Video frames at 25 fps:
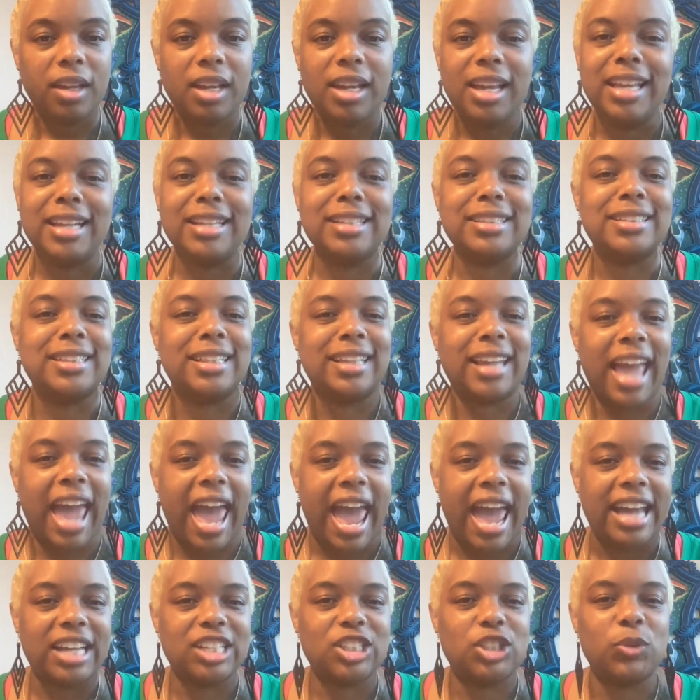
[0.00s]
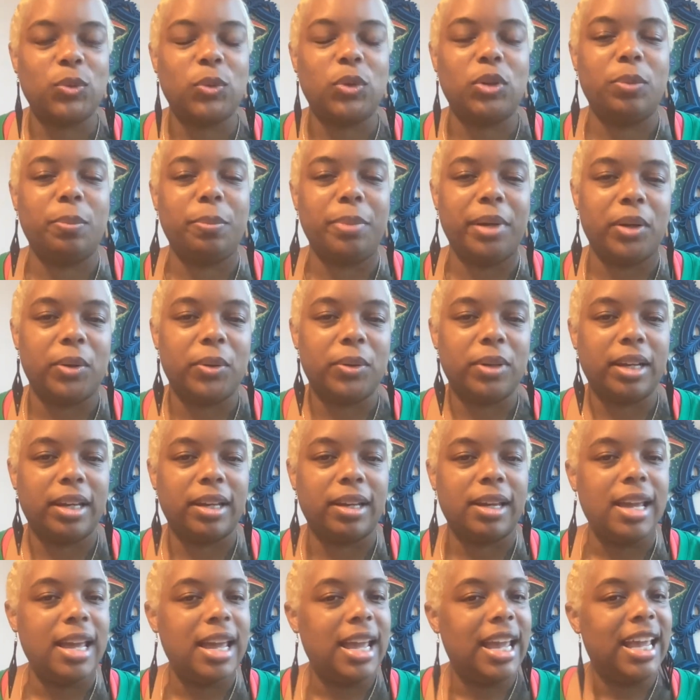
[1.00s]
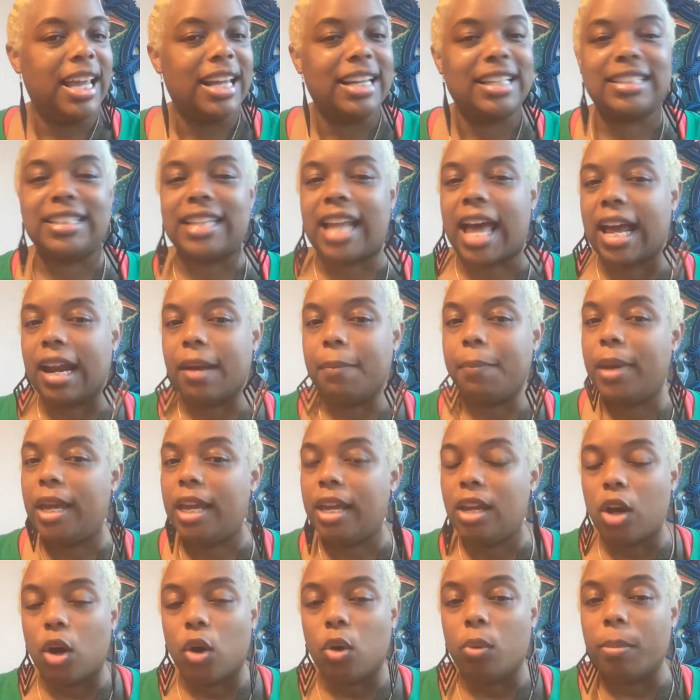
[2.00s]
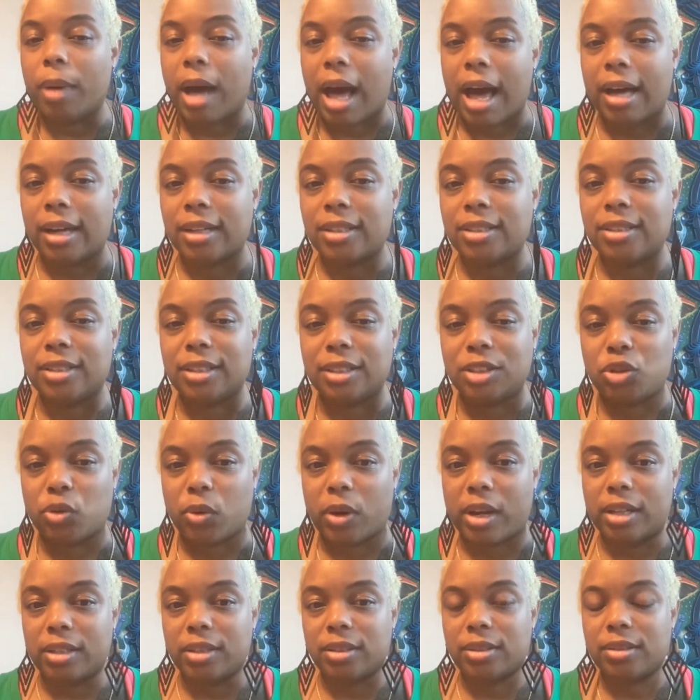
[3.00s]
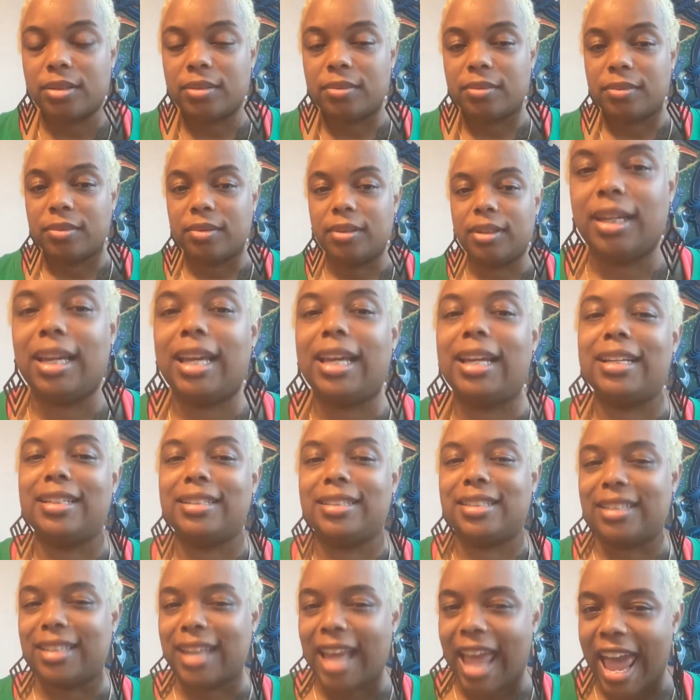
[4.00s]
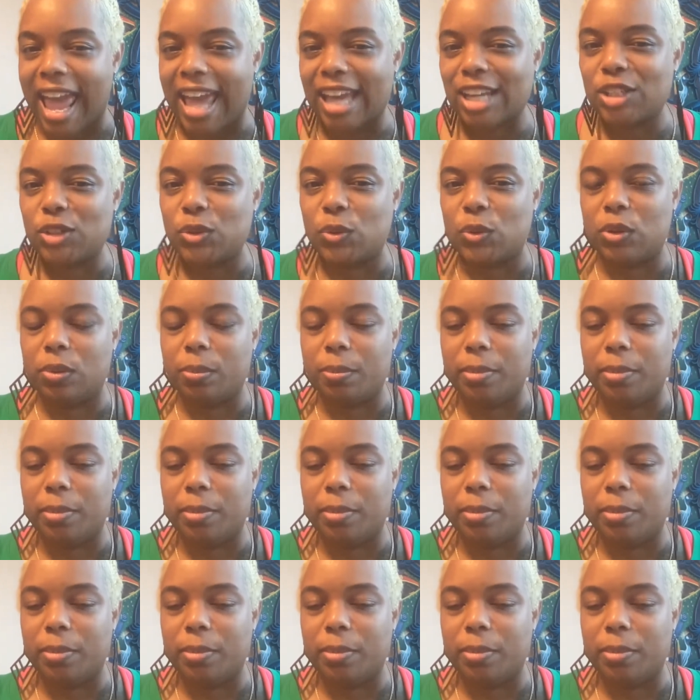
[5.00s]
It is an actual building. It is not a P.O. box address. It is an actual